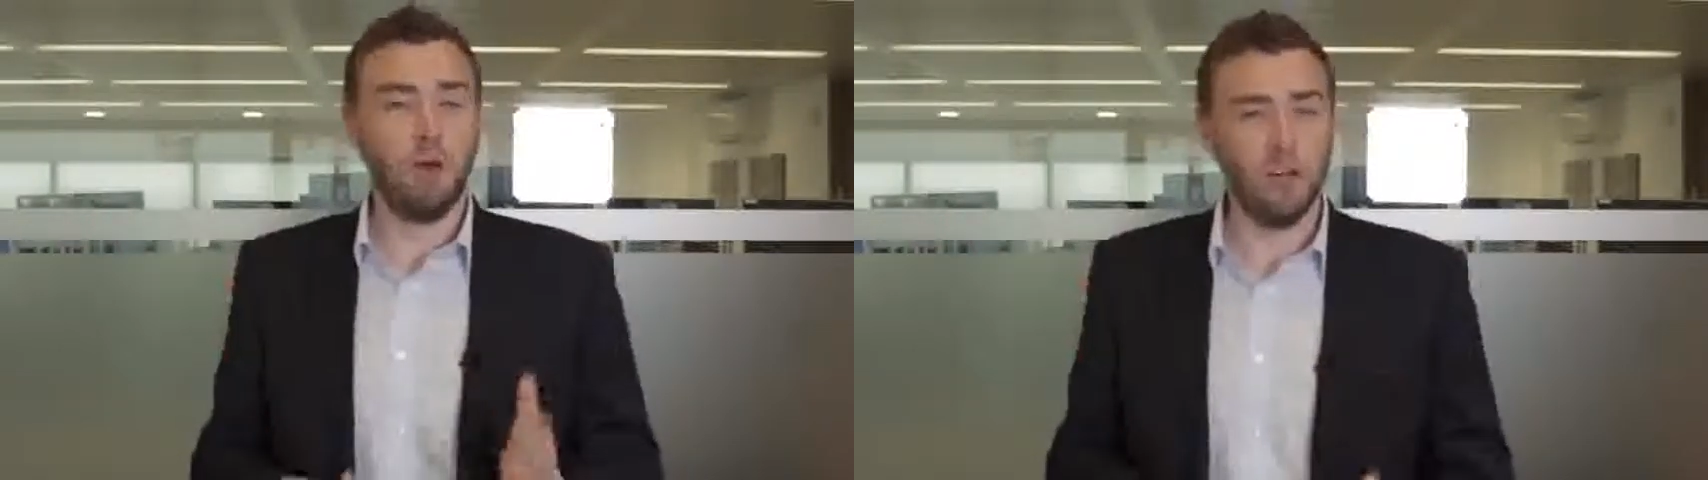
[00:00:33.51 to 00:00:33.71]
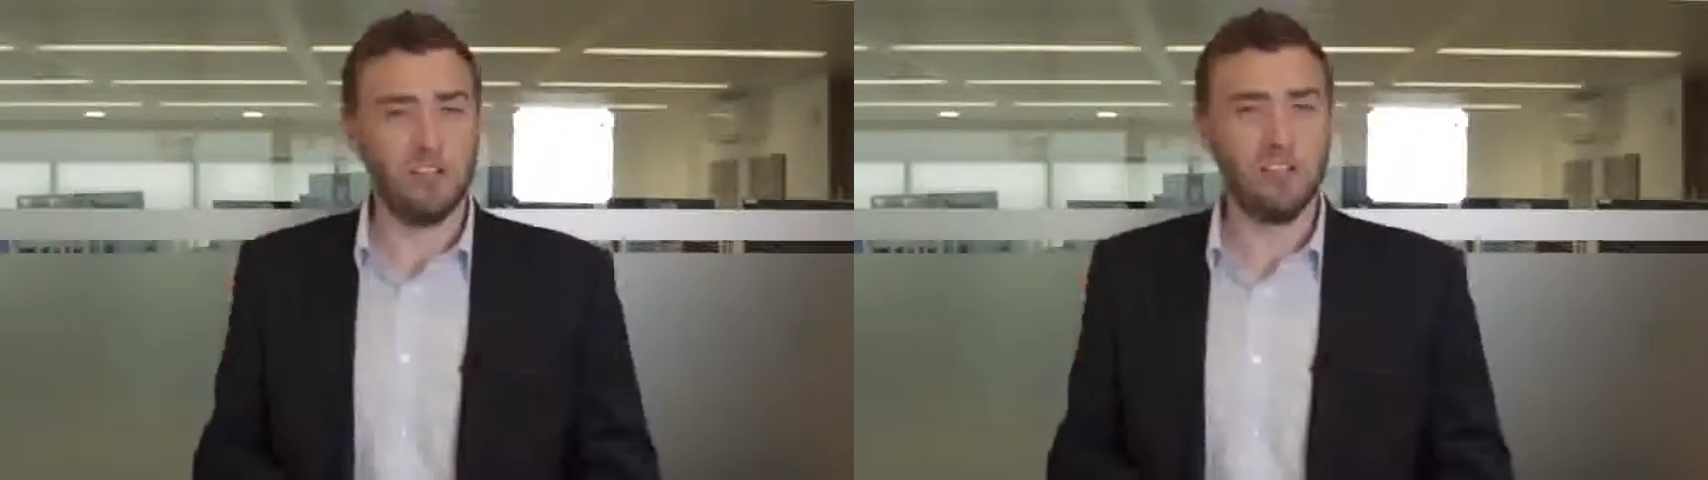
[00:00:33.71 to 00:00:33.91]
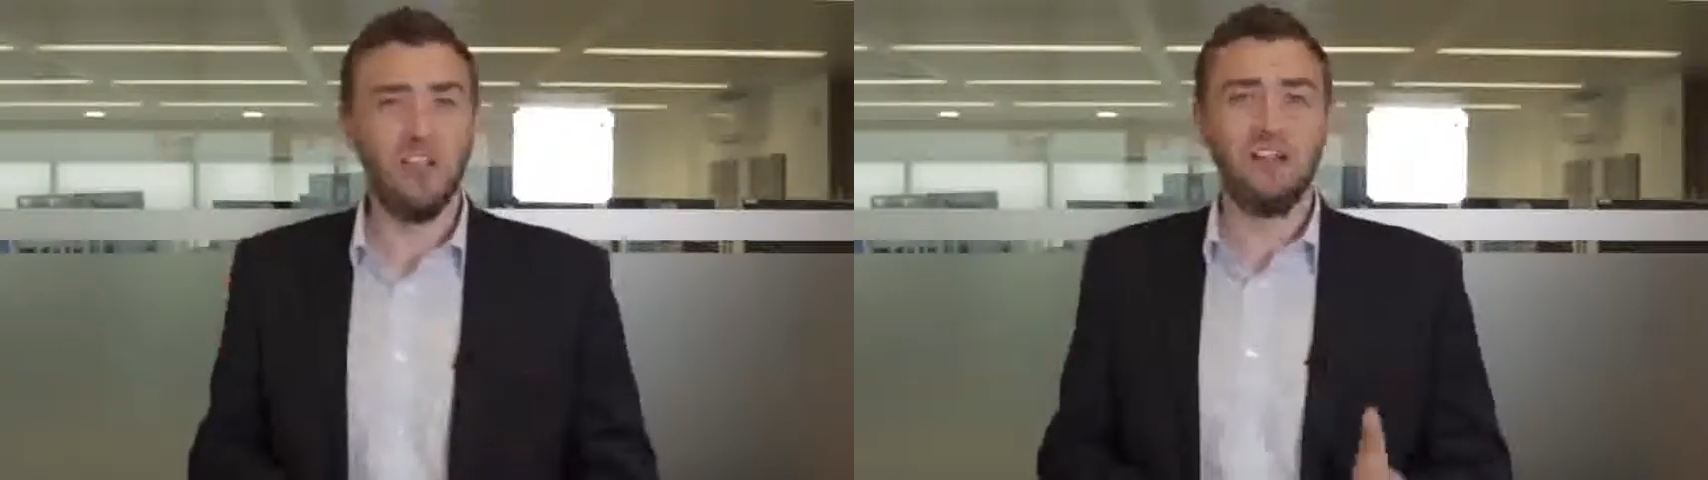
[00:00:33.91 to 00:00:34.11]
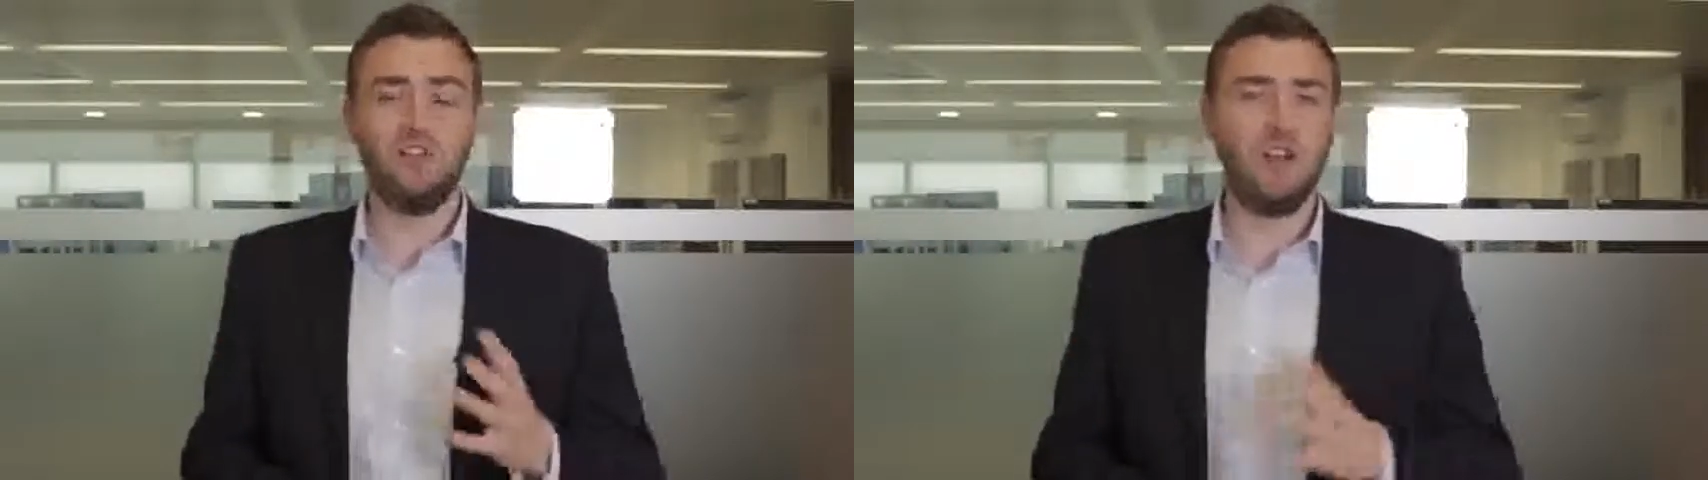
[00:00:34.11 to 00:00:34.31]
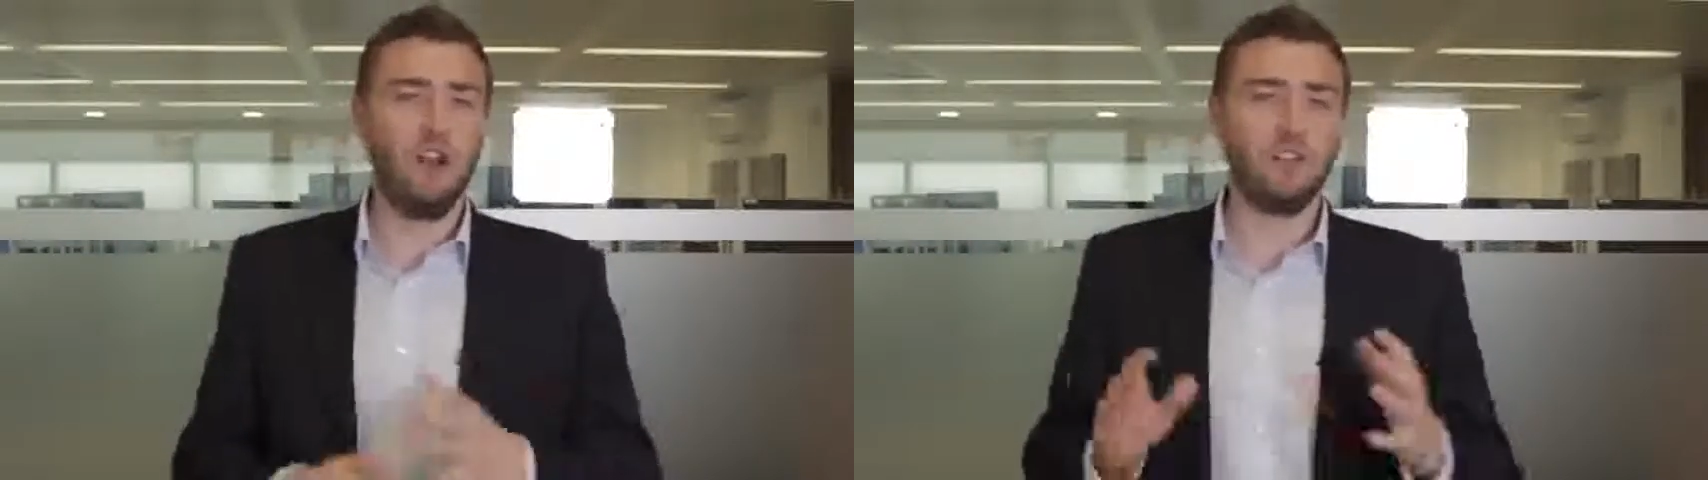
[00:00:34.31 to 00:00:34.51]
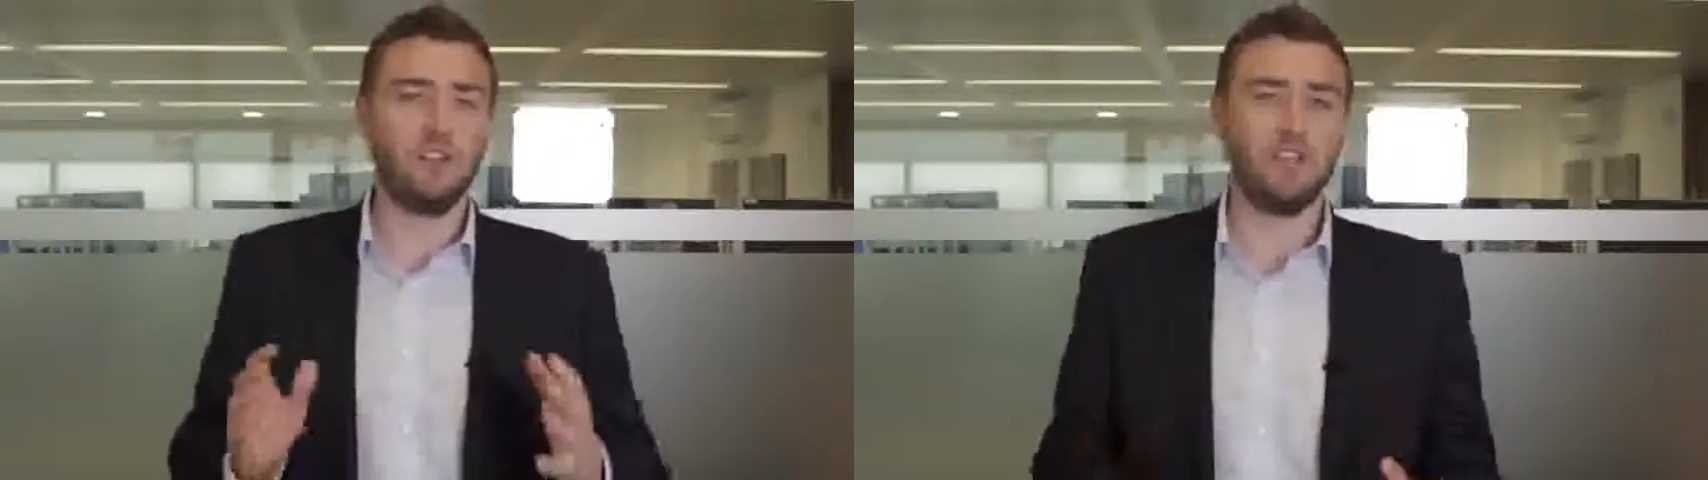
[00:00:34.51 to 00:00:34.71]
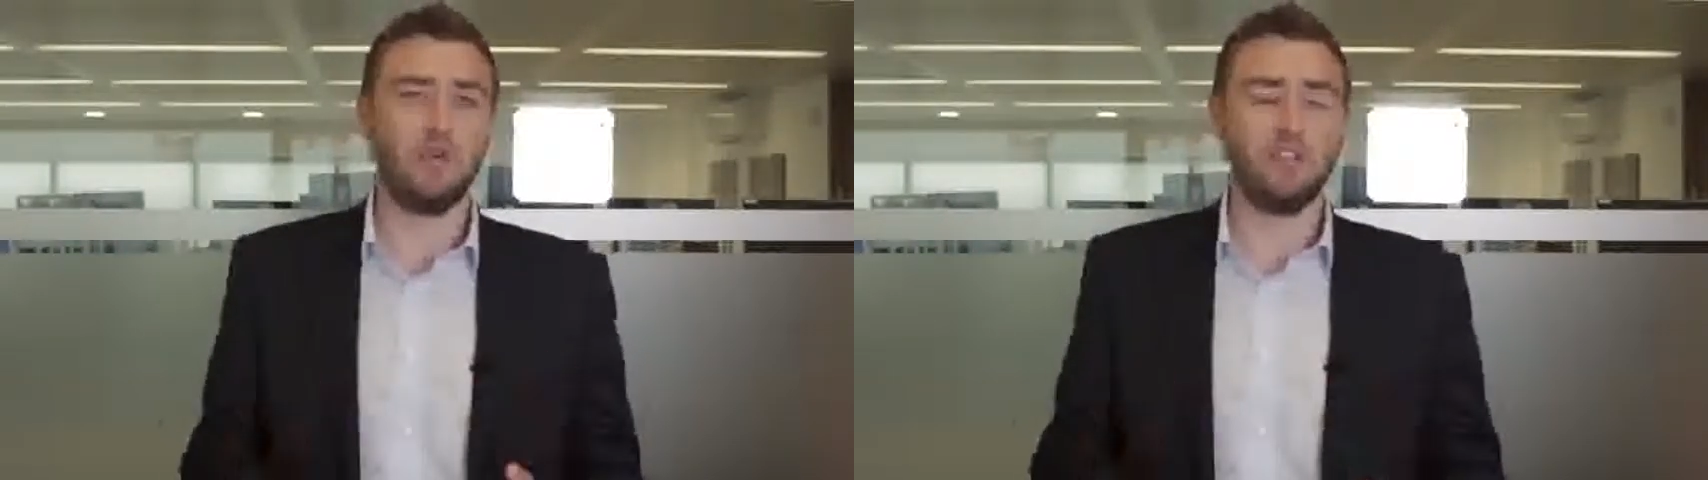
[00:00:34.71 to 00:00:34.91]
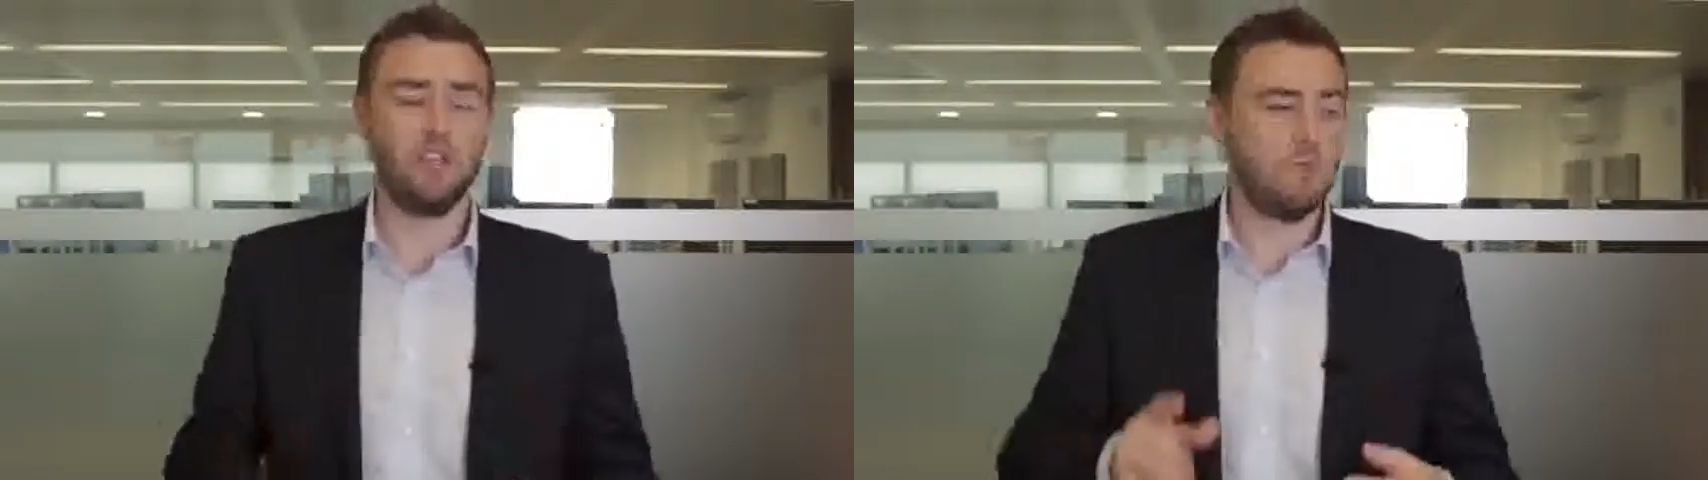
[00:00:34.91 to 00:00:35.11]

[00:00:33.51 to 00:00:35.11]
but very often in the short